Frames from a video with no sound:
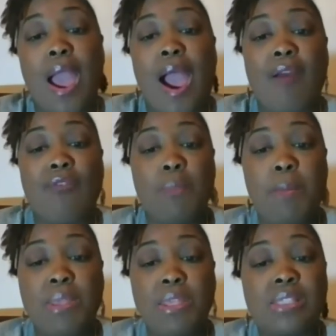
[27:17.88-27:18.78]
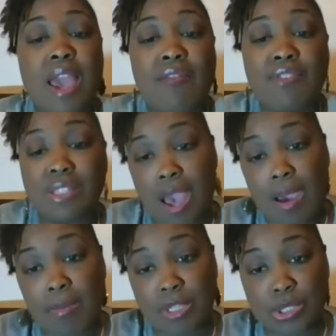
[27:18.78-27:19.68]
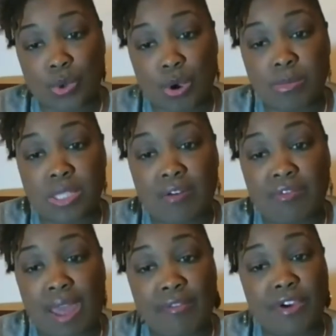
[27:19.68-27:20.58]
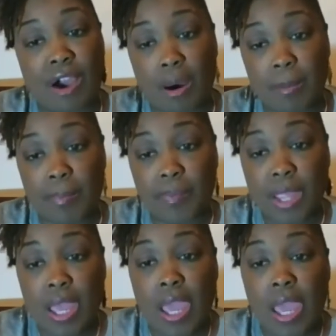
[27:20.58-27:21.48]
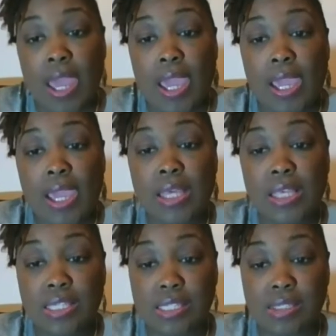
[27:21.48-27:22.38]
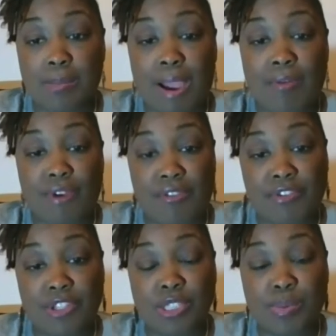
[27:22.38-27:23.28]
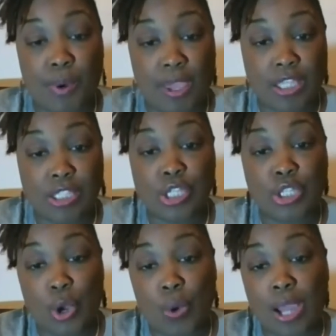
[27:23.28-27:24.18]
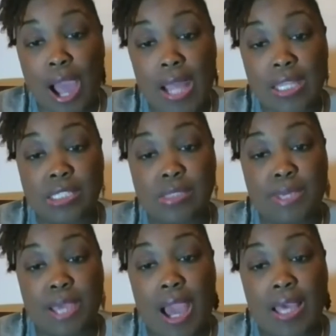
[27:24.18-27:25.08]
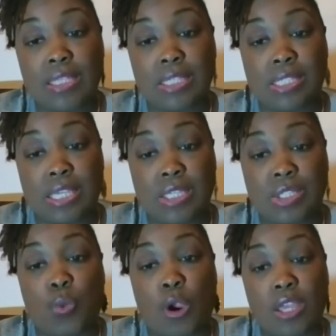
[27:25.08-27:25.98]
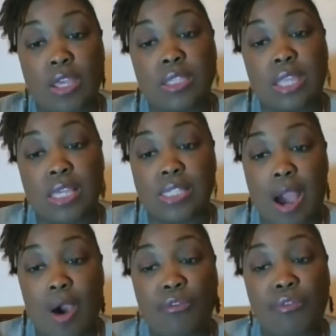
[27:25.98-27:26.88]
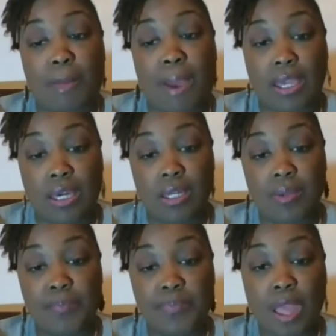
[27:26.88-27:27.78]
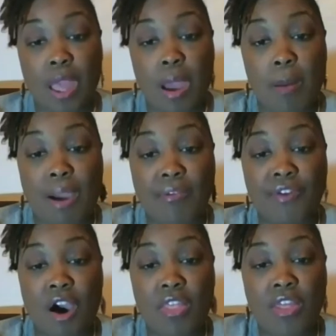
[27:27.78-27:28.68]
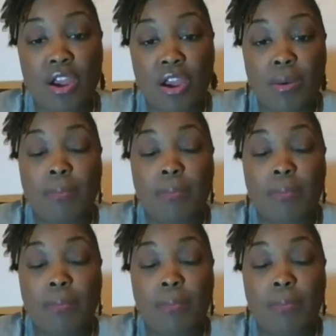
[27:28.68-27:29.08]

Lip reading: I remember this every time the storms of life come. It is my reference point to know God is behind the scenes working things out for my good. My Father